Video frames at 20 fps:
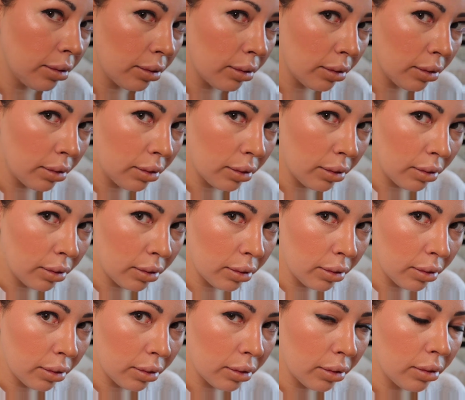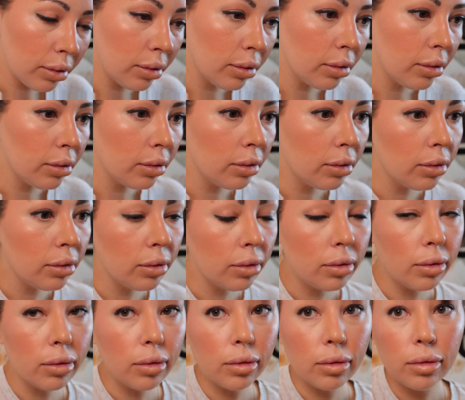
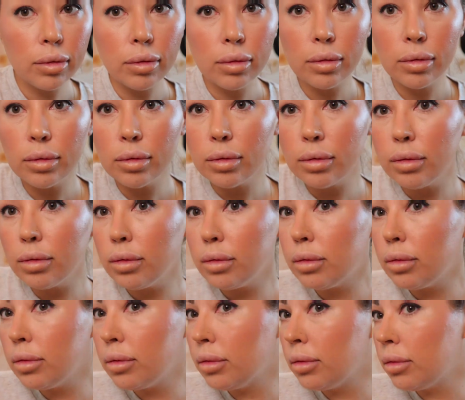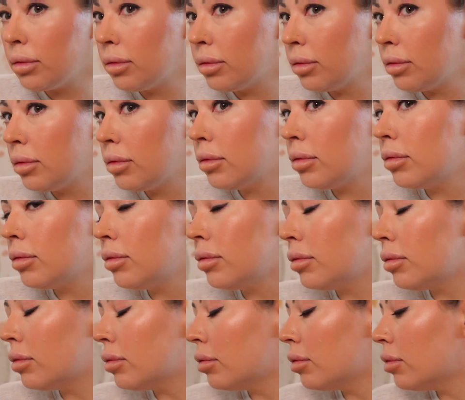
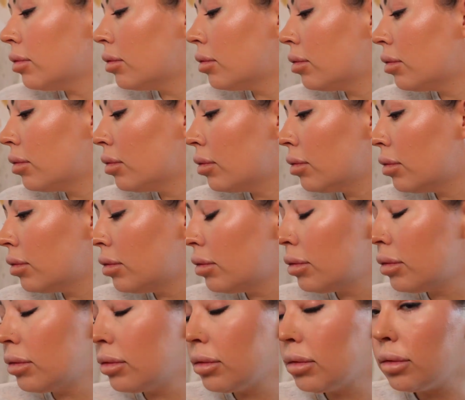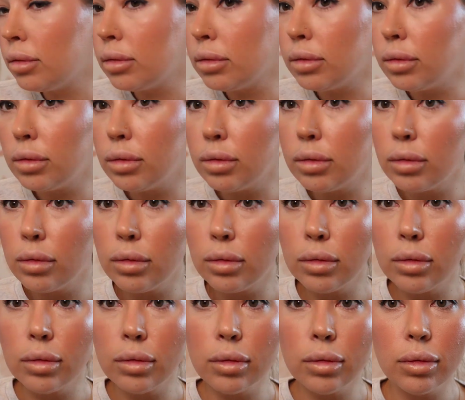
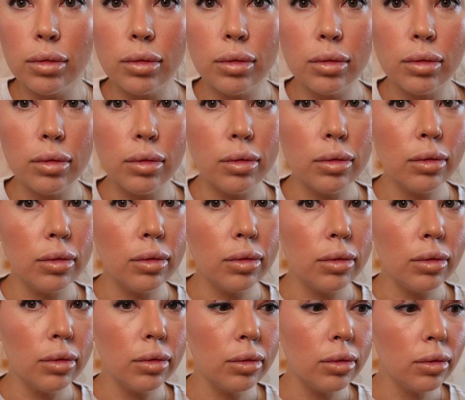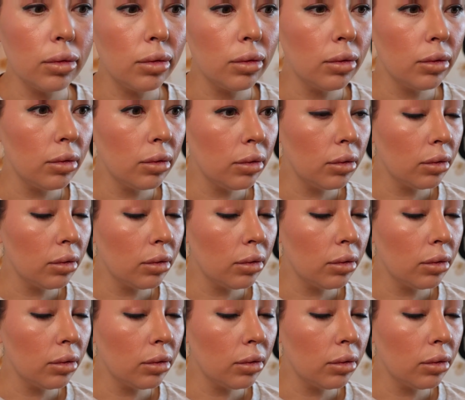[no speech]